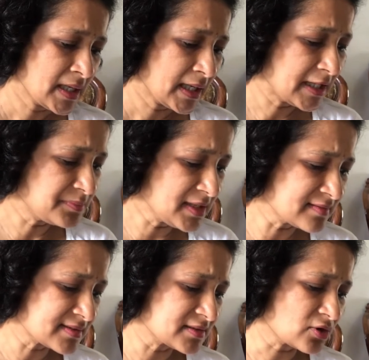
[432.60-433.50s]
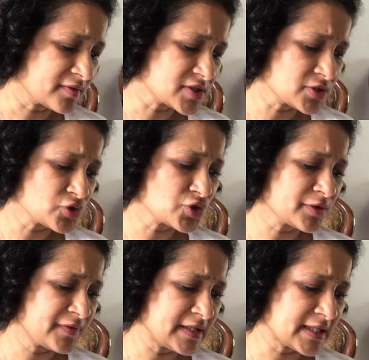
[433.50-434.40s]
it means that the Constitution
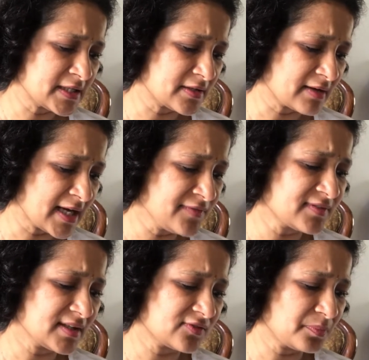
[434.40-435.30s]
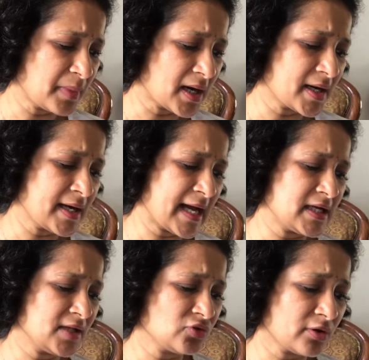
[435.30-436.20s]
of India derives its power and
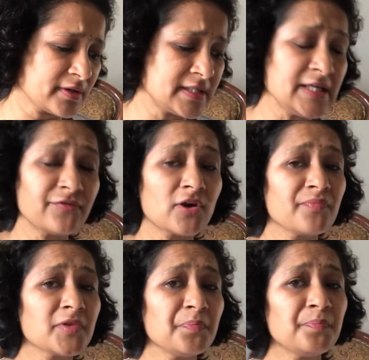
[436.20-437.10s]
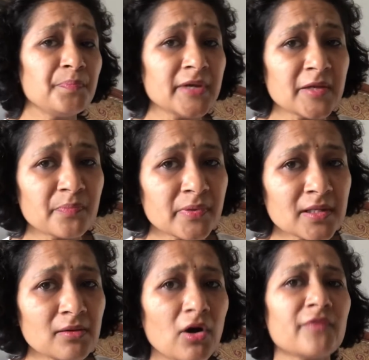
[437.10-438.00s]
authority from the
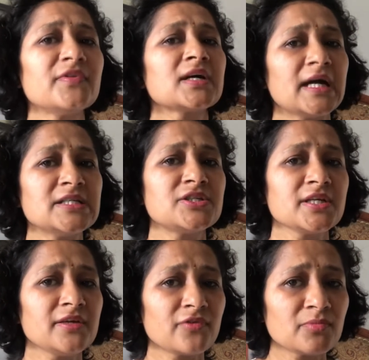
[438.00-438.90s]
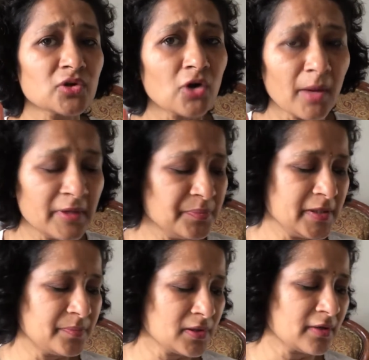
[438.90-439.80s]
people of the country, from the common
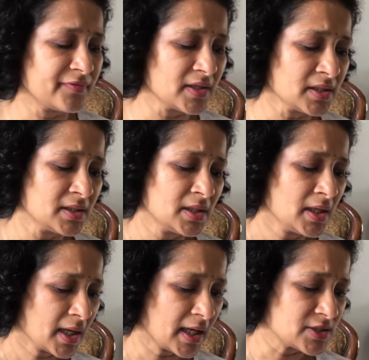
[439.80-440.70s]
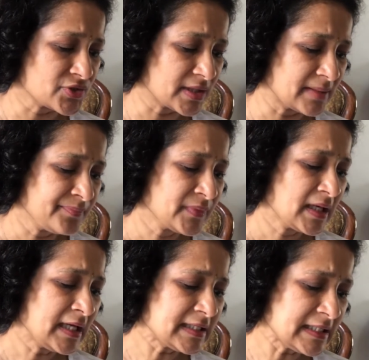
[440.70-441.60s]
people of the country.
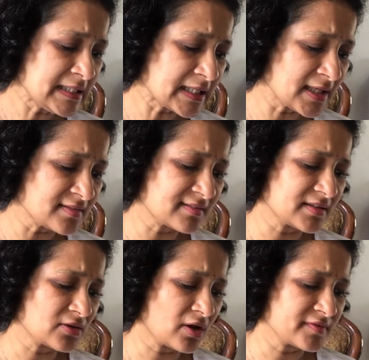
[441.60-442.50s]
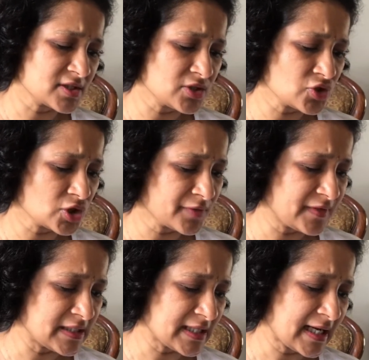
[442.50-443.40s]
It indicates that the Constitution of
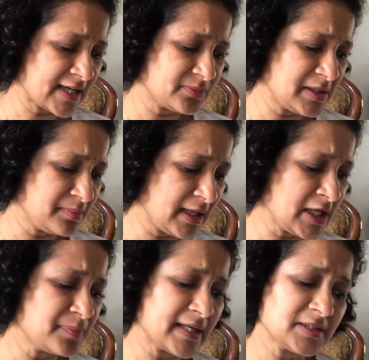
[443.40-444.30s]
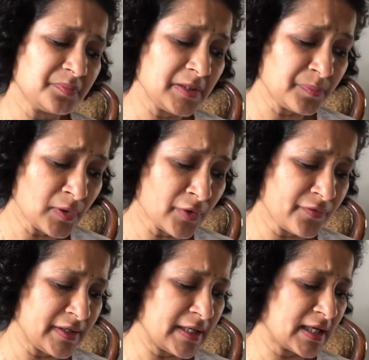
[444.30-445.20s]
India has been made by the people of
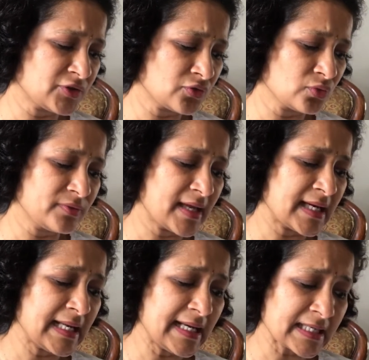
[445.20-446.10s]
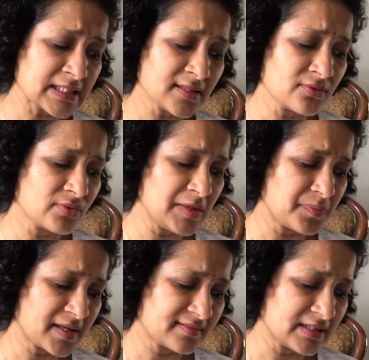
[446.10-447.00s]
India through their elected
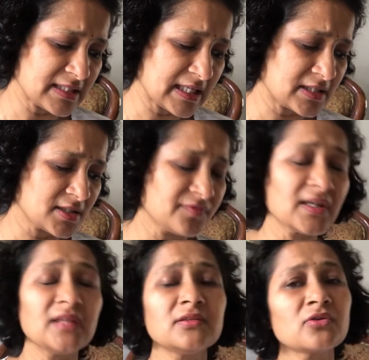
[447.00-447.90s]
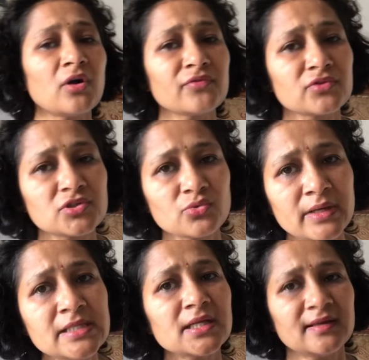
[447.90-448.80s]
representatives in the
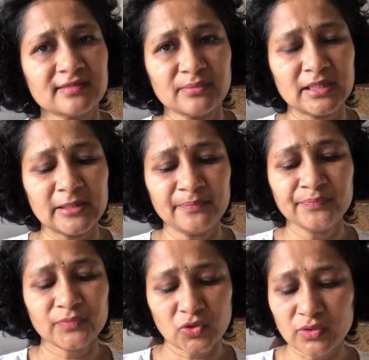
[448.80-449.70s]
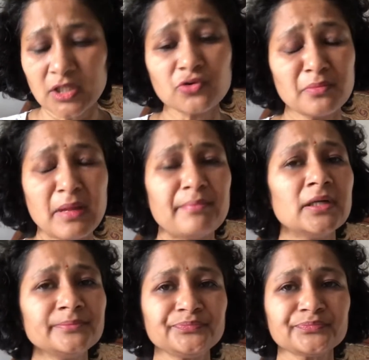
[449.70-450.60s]
Constituent Assembly. Okay, you remember